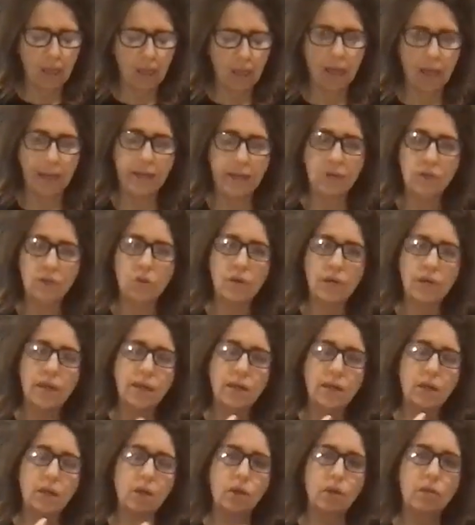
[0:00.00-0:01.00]
and not
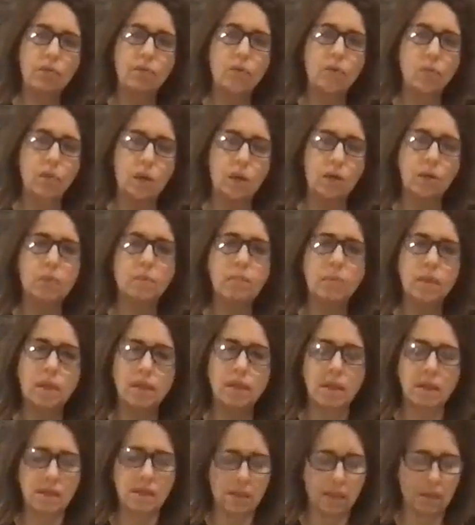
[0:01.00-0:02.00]
get overwhelmed
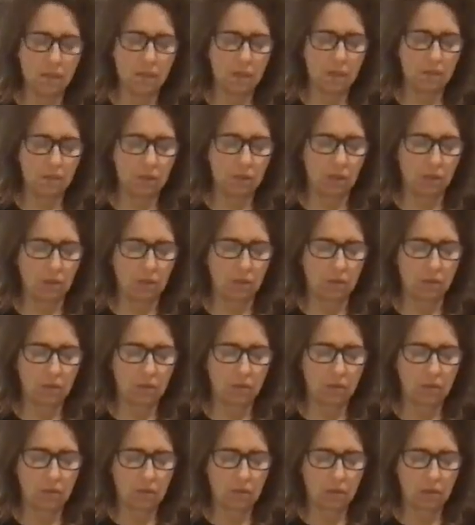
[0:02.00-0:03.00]
by that sense of
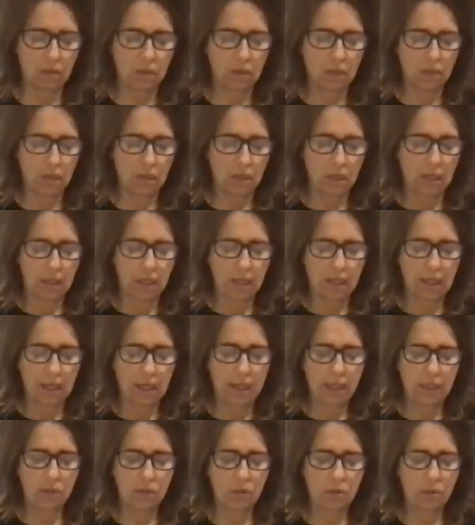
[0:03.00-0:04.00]
loss,
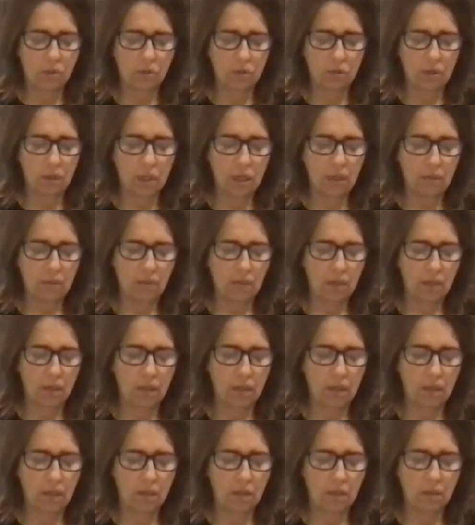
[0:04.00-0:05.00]
and not give
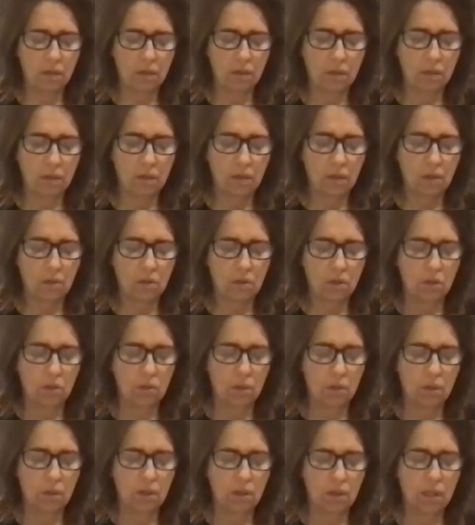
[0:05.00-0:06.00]
in
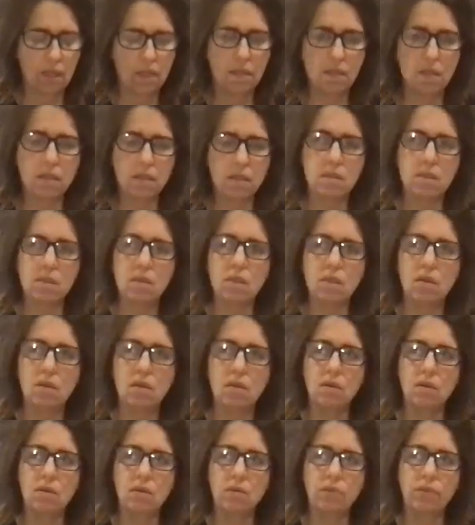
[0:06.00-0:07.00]
to a sense
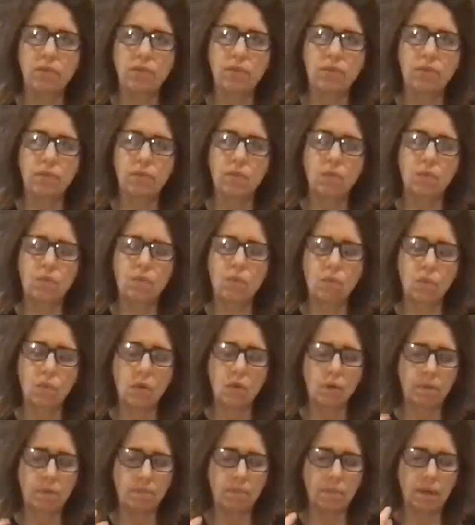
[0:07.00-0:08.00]
of
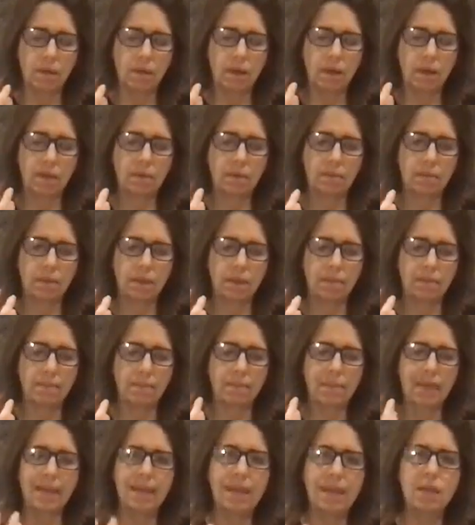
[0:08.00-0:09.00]
what the mind might
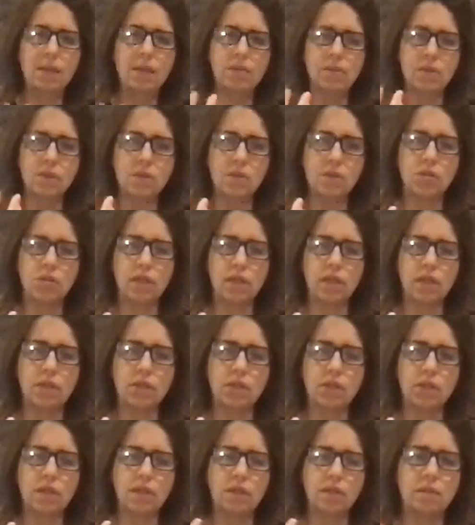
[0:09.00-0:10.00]
make of a
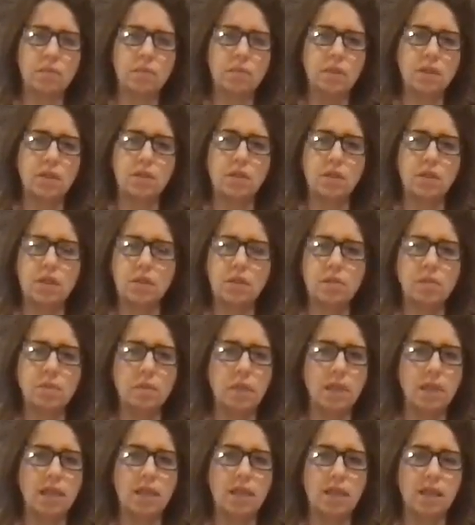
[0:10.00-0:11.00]
stranger as just
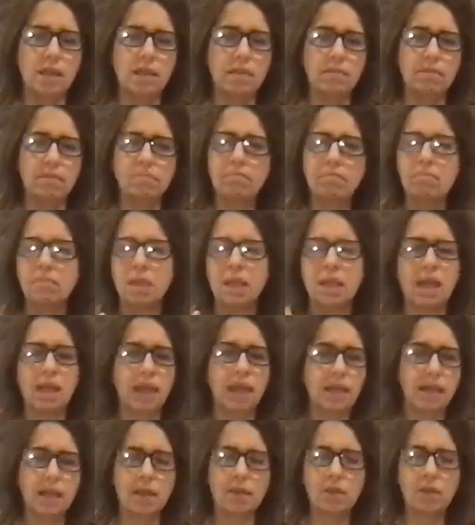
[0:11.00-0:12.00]
being
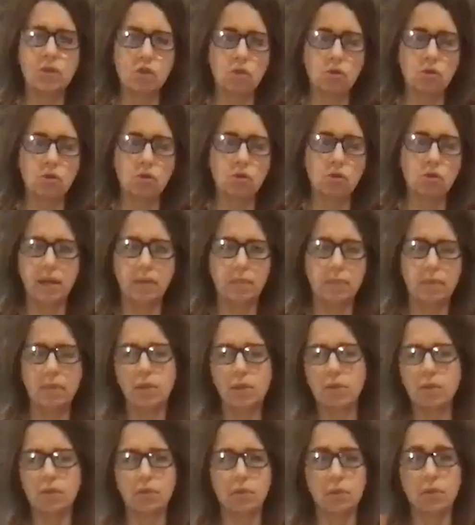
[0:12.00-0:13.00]
another shrouded
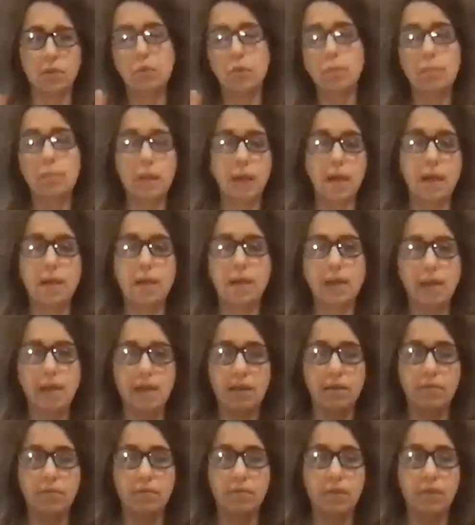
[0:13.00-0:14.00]
person who might
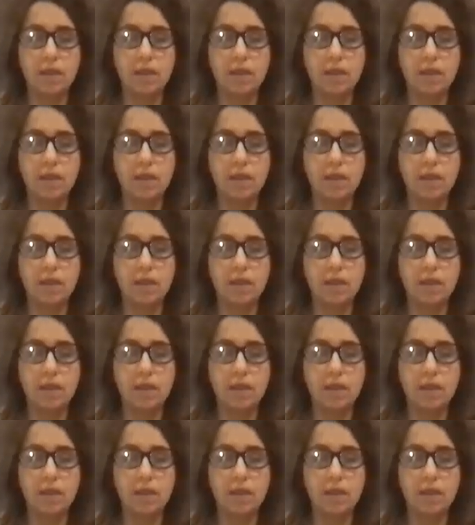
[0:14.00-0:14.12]
have